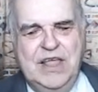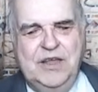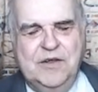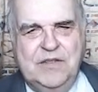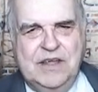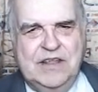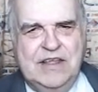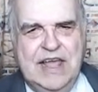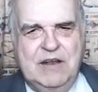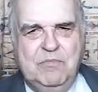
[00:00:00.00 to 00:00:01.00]

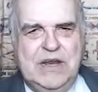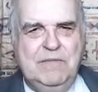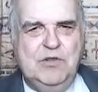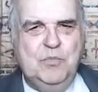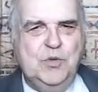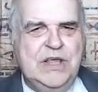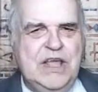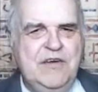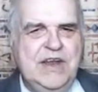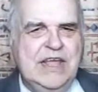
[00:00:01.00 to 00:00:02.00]
They hadn't been able to put
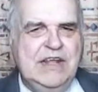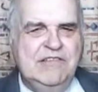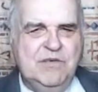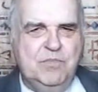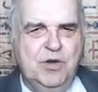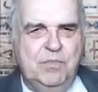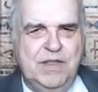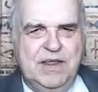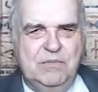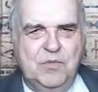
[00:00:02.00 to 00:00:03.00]
their hearing aids in
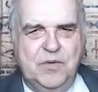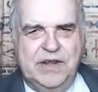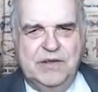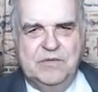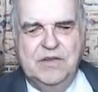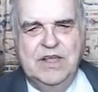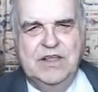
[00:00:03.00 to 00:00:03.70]
properly that morning, or